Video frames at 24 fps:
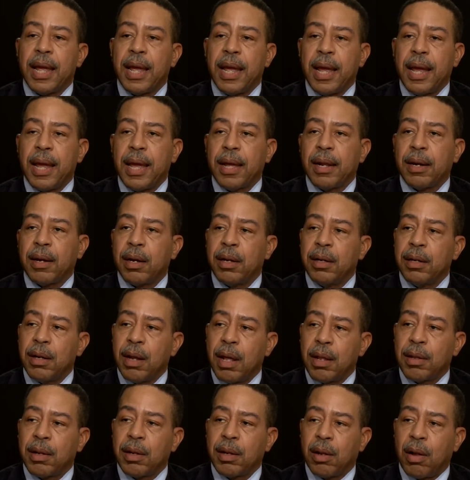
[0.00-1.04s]
And
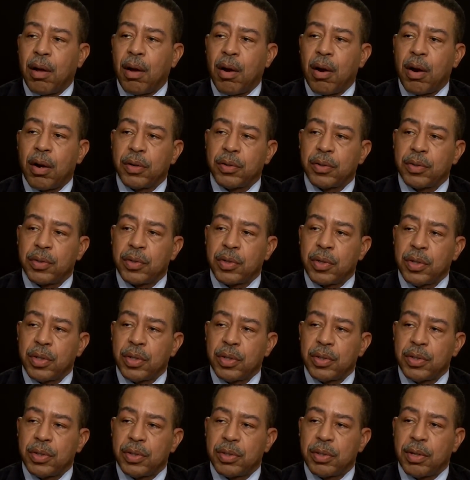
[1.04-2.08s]
another large
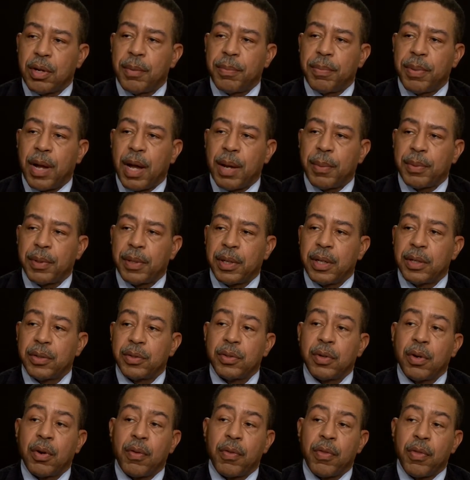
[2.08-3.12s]

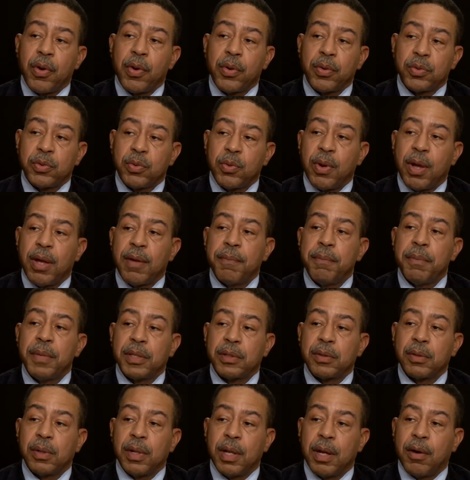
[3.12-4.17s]
subpopulation are those who have
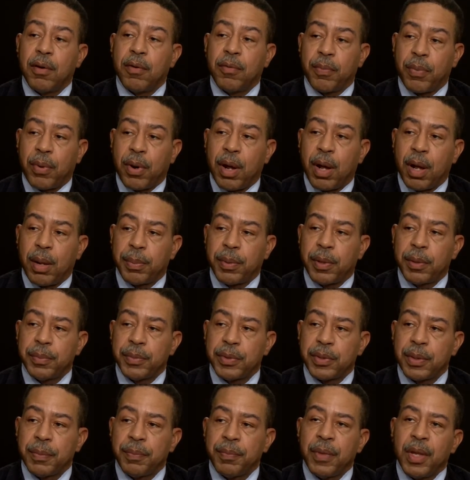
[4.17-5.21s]
mental health
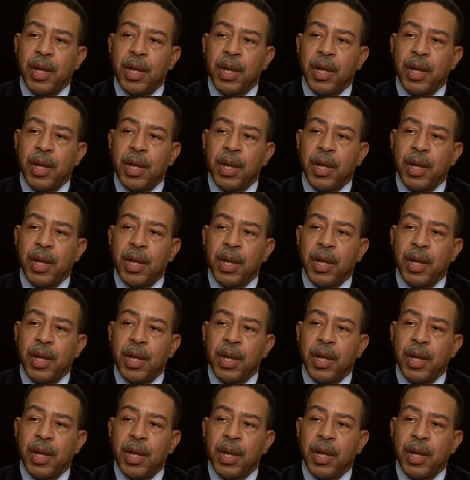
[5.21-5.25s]
problems.